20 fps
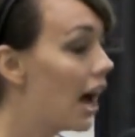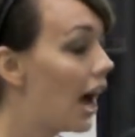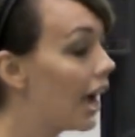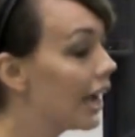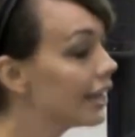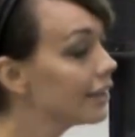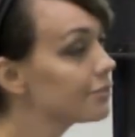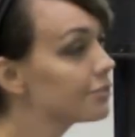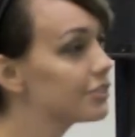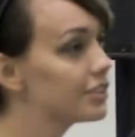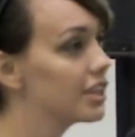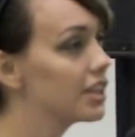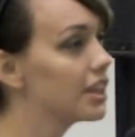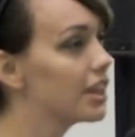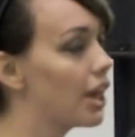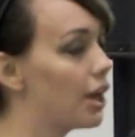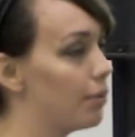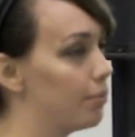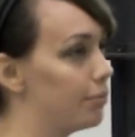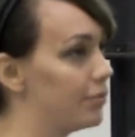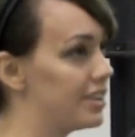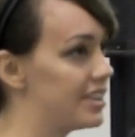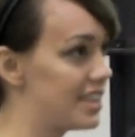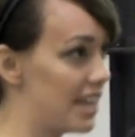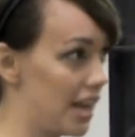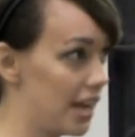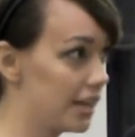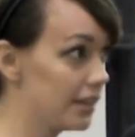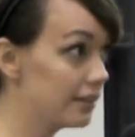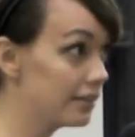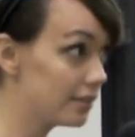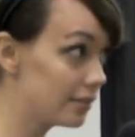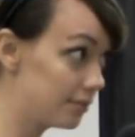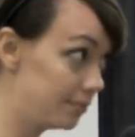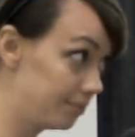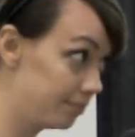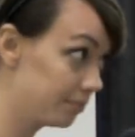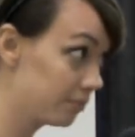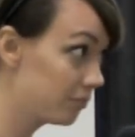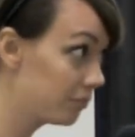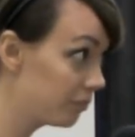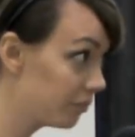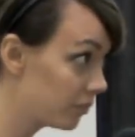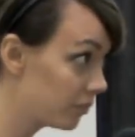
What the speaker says: I have seen them dance